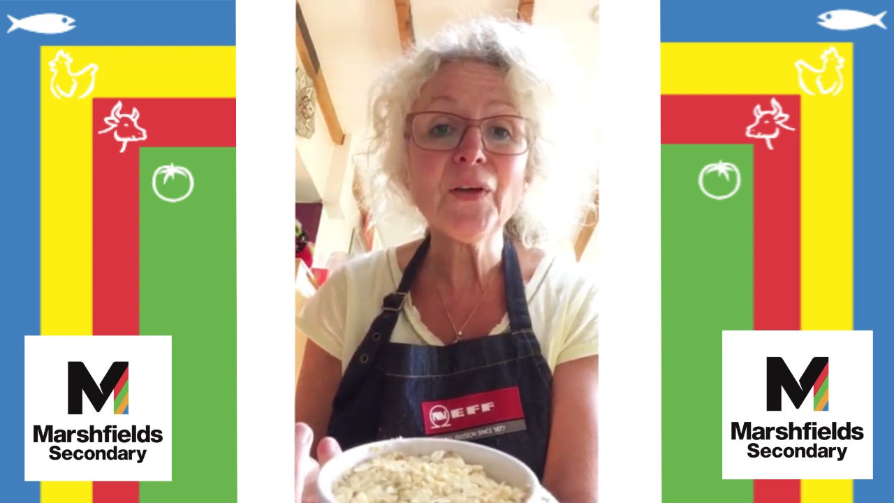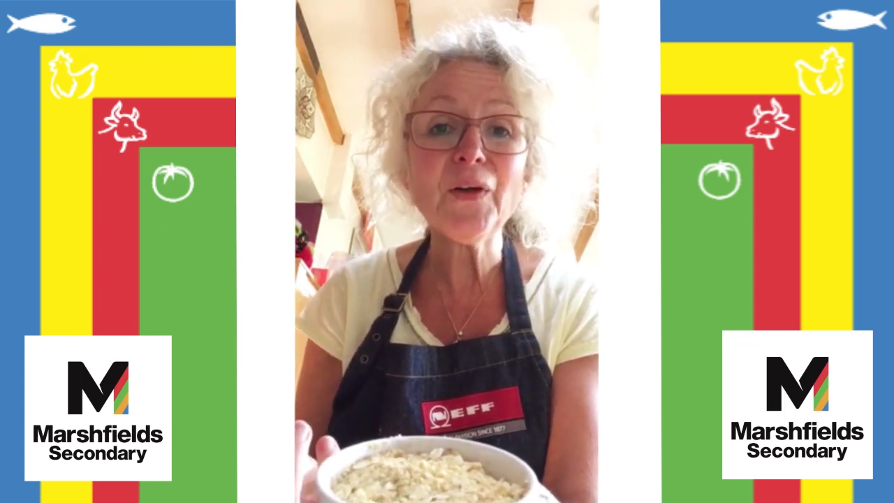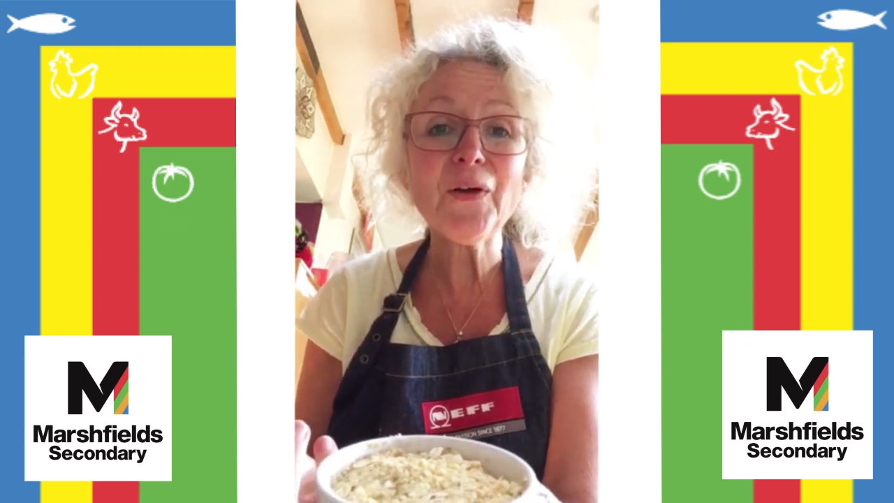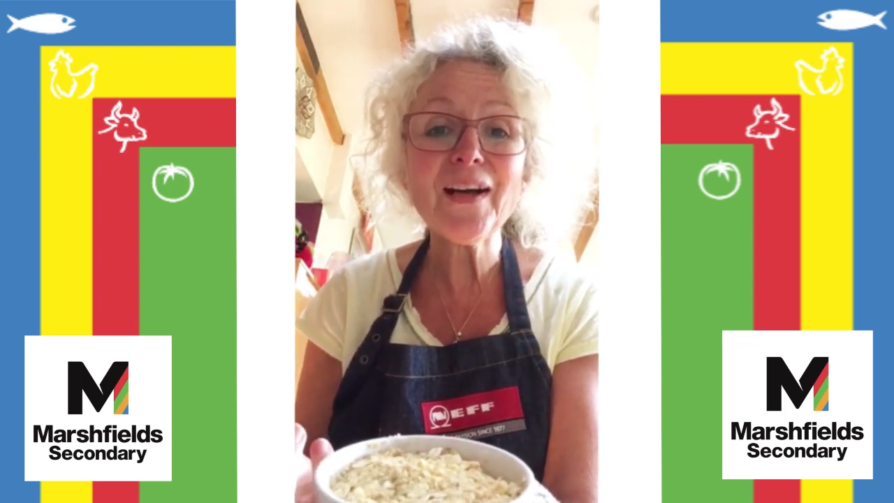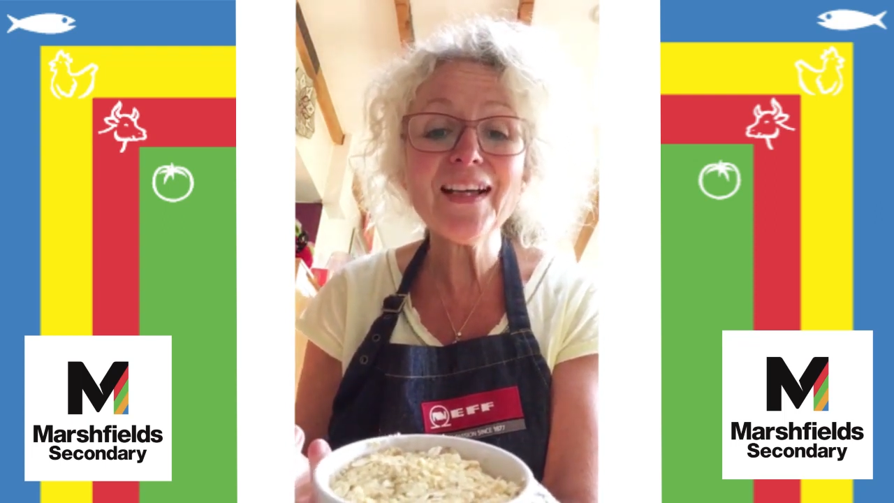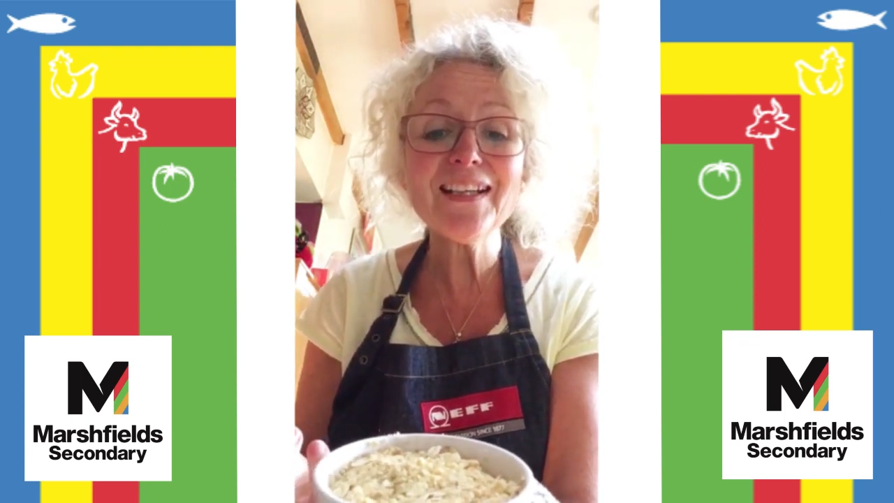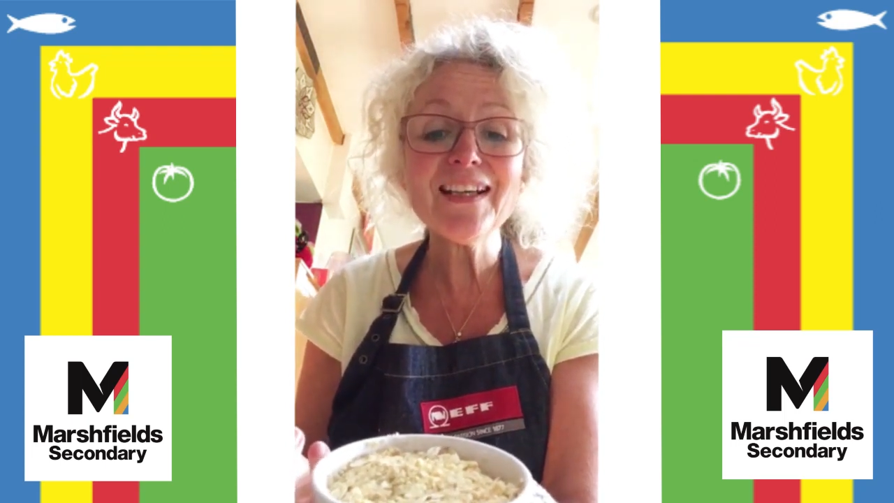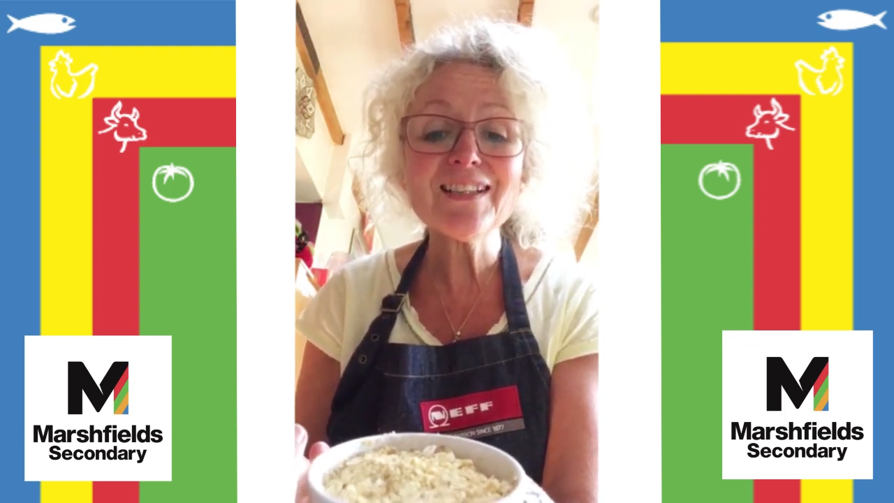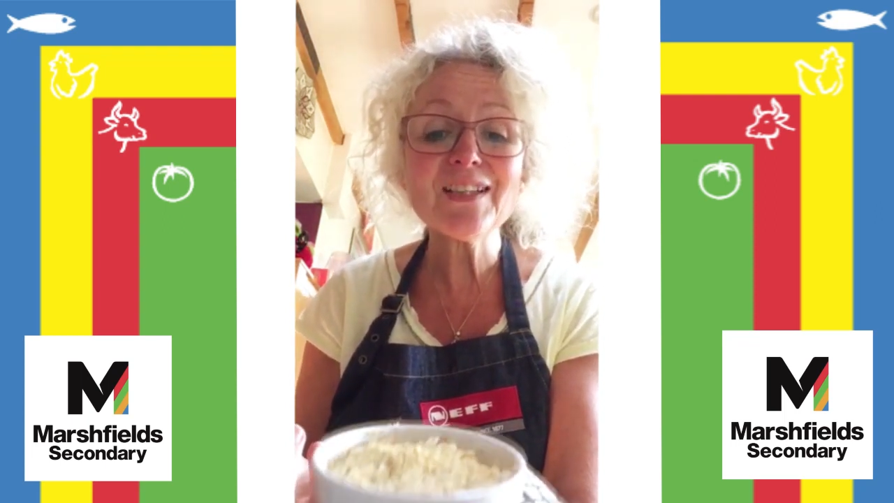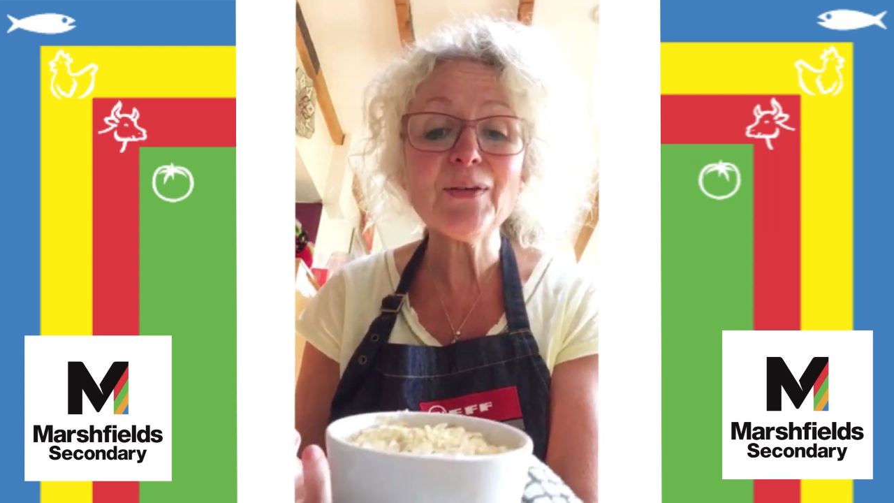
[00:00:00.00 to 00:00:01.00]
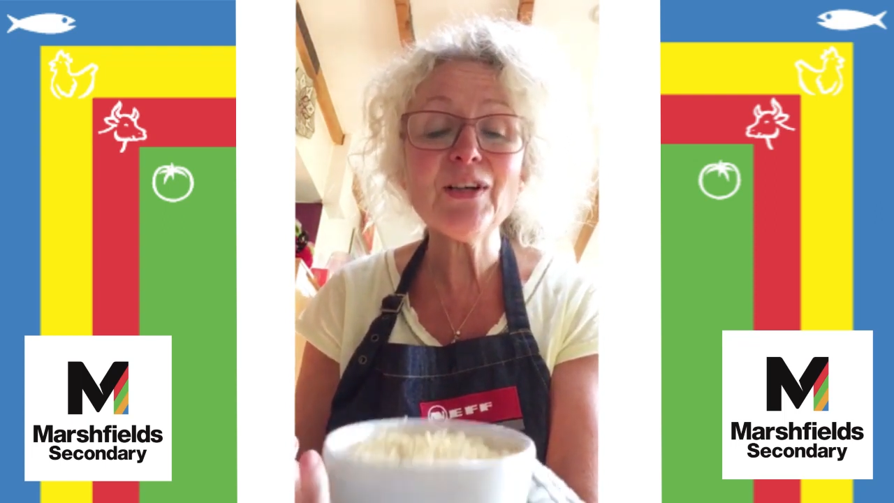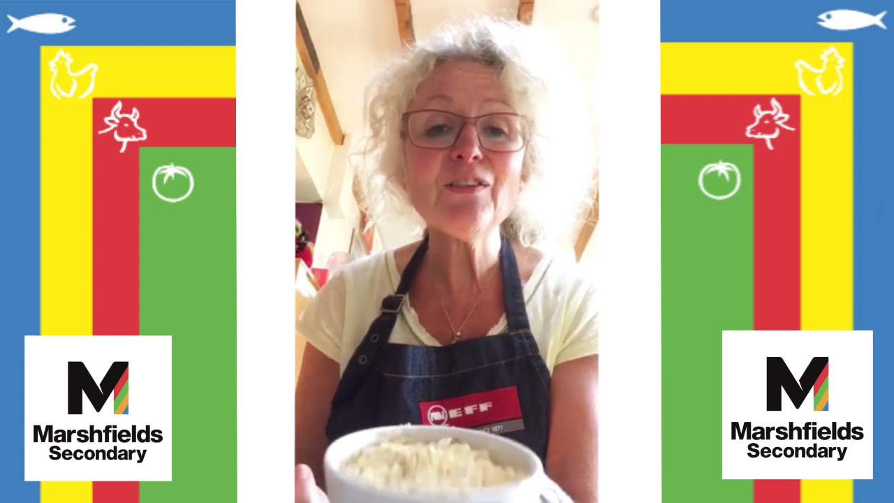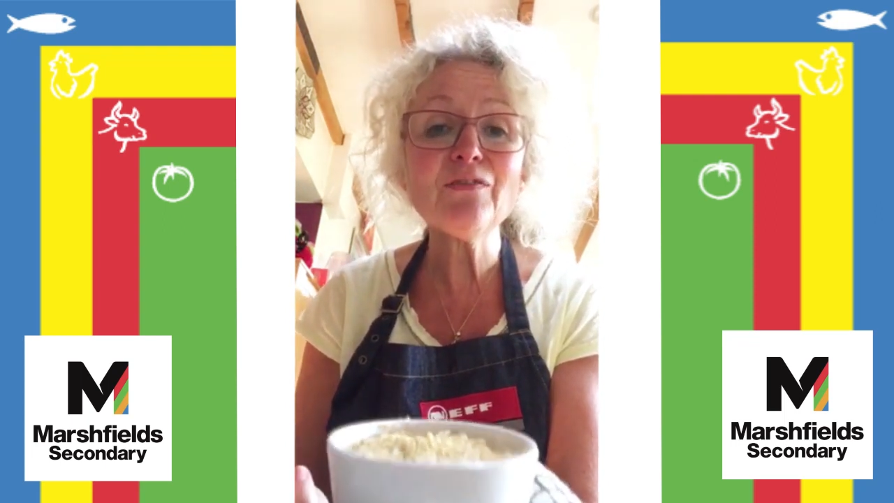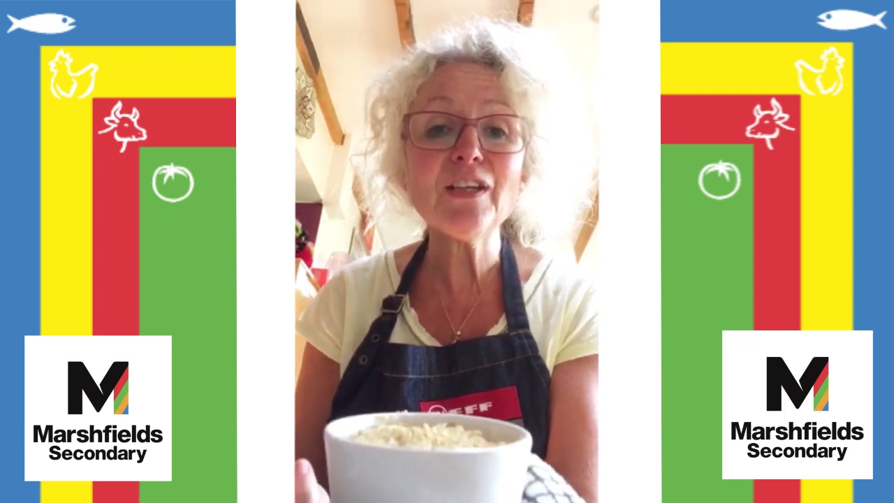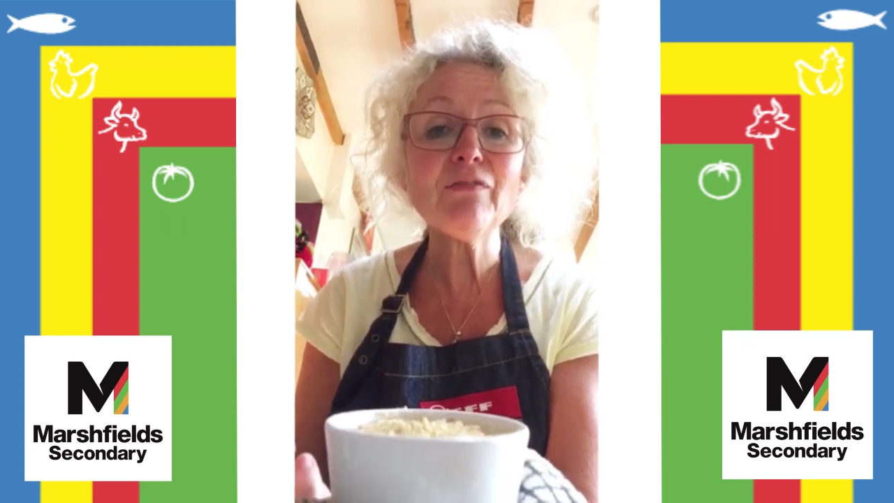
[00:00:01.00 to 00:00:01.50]
All right, so a
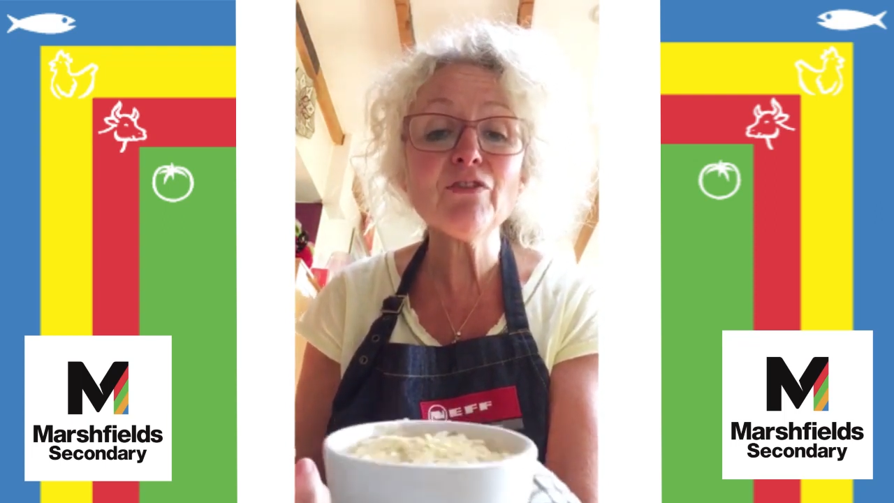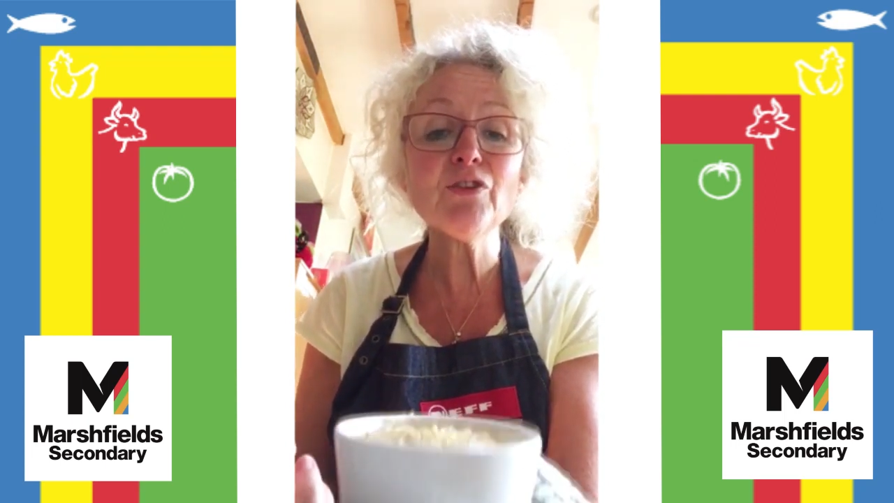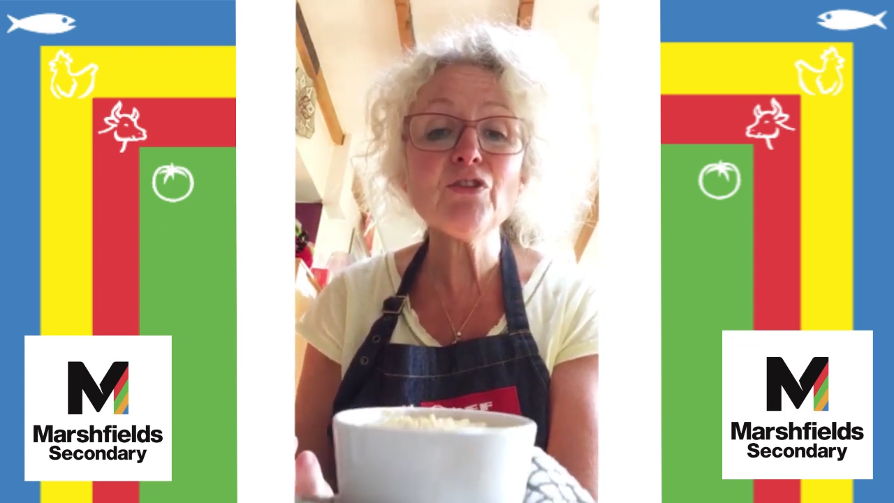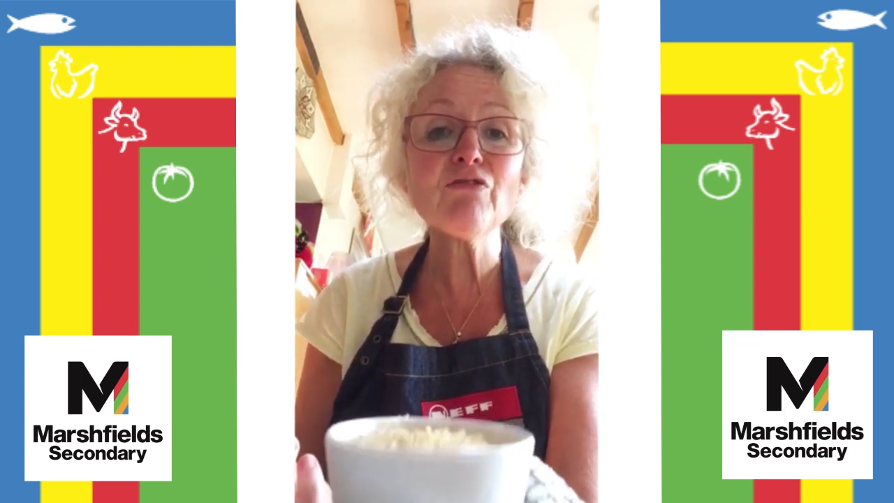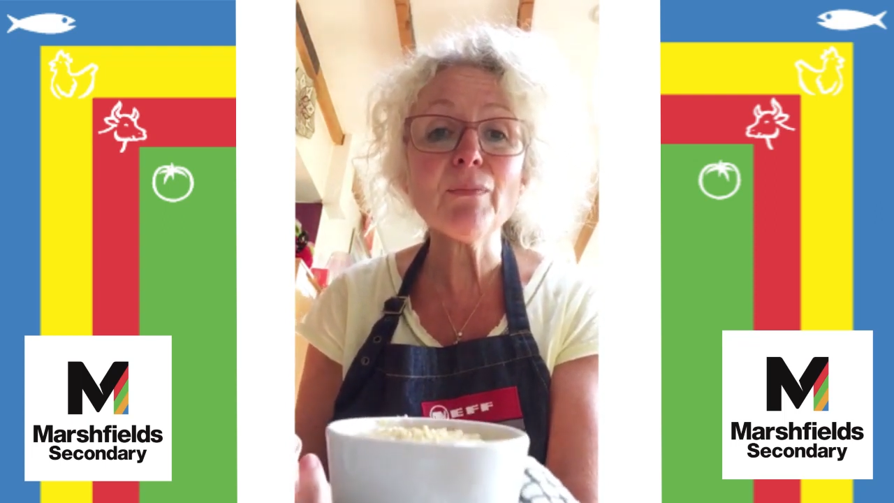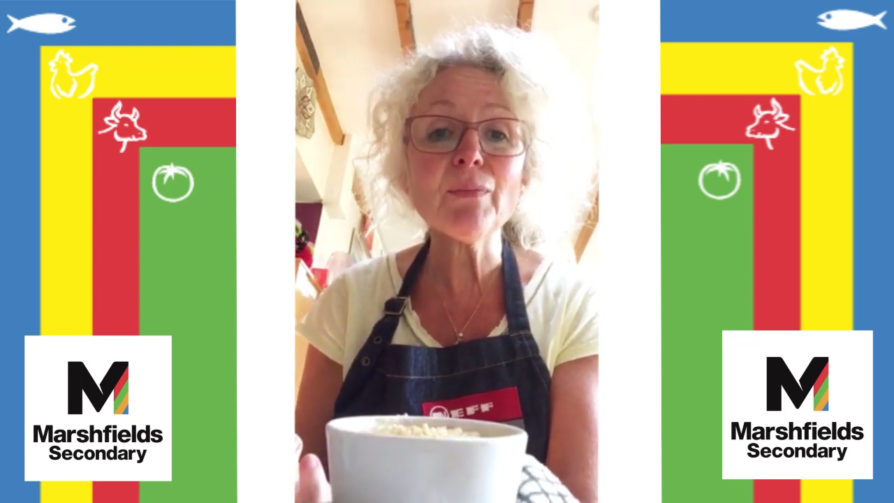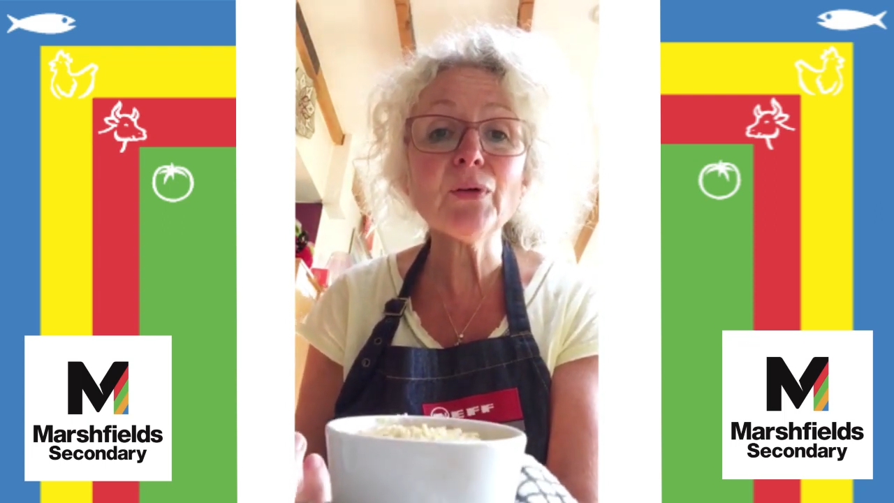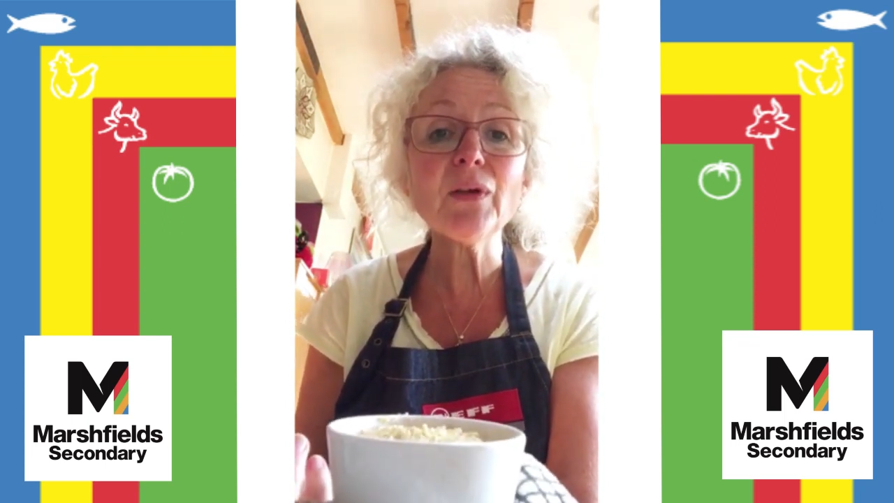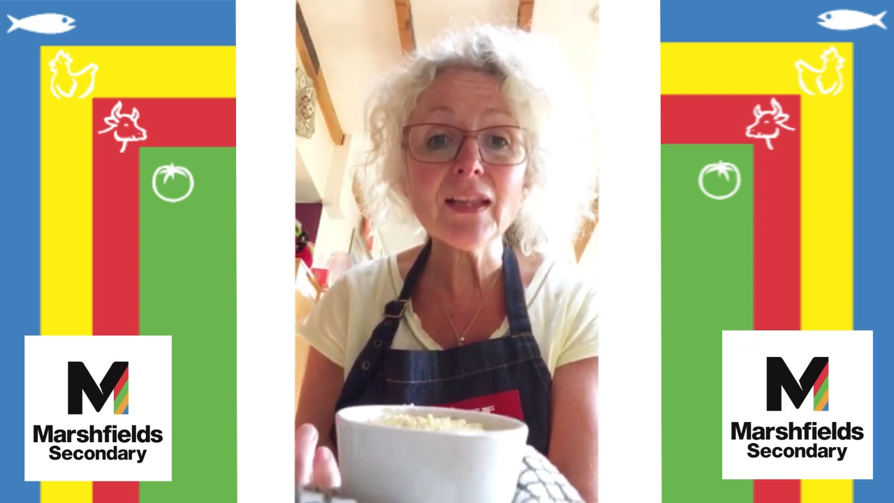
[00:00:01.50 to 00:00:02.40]
lovely fruit crumble,